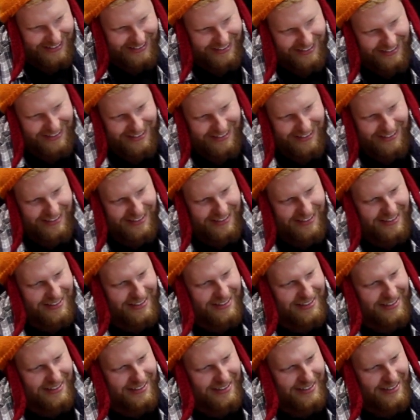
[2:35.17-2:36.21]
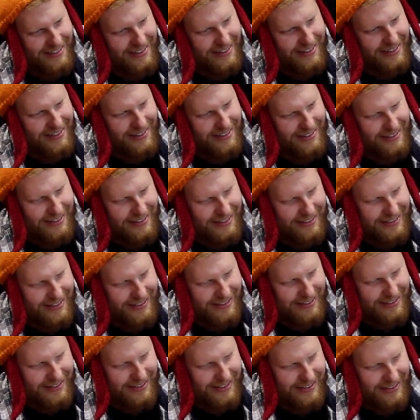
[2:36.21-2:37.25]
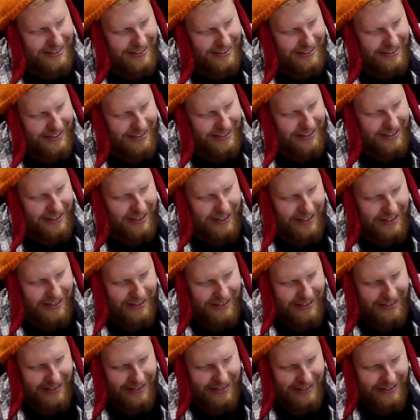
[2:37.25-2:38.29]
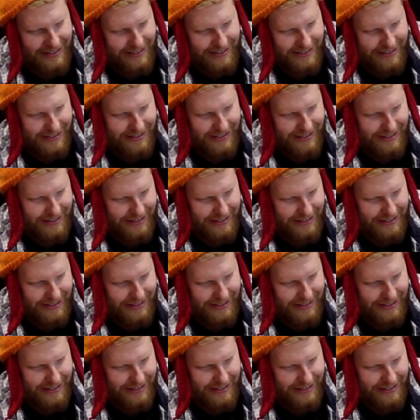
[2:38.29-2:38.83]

(not speaking)